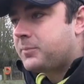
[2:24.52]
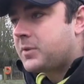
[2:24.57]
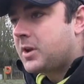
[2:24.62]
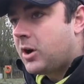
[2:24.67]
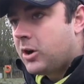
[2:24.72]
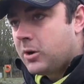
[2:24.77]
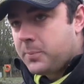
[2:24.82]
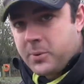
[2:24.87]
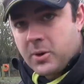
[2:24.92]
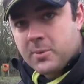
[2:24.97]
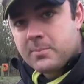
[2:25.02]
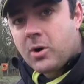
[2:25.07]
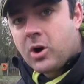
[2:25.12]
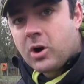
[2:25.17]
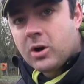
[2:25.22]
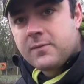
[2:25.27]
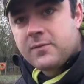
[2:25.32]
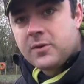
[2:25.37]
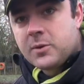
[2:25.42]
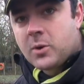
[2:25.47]
I'll put
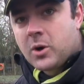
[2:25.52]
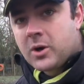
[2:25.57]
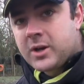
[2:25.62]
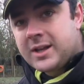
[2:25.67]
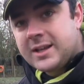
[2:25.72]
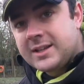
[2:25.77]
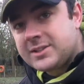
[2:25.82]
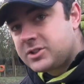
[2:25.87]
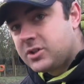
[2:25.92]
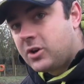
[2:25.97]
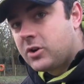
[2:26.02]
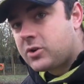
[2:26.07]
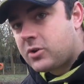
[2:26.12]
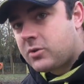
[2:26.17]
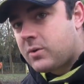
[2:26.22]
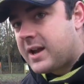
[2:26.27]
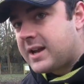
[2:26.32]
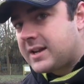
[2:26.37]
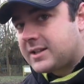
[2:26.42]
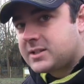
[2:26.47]
my view on it. It's not
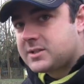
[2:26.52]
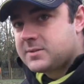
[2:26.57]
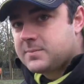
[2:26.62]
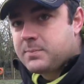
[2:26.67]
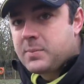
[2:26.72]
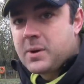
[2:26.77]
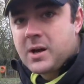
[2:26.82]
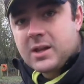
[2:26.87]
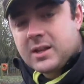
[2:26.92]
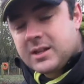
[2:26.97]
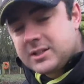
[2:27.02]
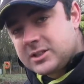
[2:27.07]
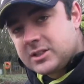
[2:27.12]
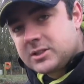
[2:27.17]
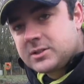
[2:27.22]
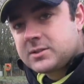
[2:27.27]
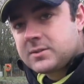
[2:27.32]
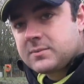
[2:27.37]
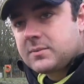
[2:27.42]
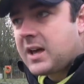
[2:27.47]
correct, but this
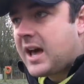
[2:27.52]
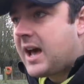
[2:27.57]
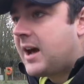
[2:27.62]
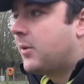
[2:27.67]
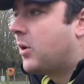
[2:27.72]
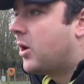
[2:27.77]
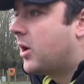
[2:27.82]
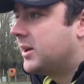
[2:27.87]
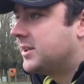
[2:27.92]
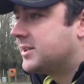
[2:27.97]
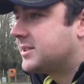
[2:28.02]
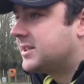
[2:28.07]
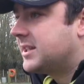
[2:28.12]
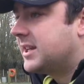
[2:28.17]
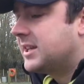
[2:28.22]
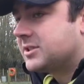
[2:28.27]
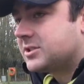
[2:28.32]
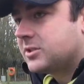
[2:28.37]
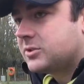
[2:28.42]
is how I see it.